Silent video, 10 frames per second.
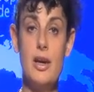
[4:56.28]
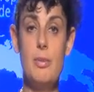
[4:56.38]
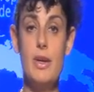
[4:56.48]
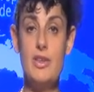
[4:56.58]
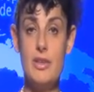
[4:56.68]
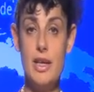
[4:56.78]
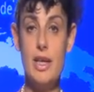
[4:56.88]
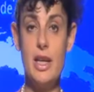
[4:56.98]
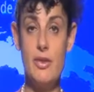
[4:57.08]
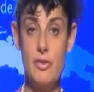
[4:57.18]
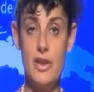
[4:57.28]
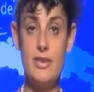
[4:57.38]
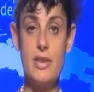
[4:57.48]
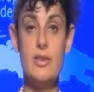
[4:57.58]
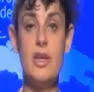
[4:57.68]
been directly
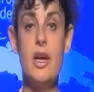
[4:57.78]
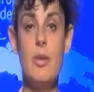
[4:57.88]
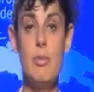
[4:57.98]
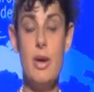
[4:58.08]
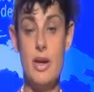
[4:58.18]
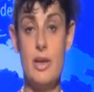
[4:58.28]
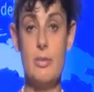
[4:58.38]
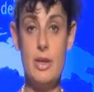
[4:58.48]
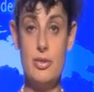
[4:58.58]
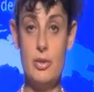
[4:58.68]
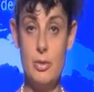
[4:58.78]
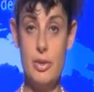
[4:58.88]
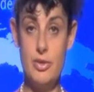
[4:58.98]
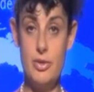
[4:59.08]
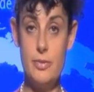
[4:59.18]
affected by the matter in
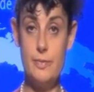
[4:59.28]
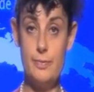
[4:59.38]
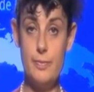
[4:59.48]
question.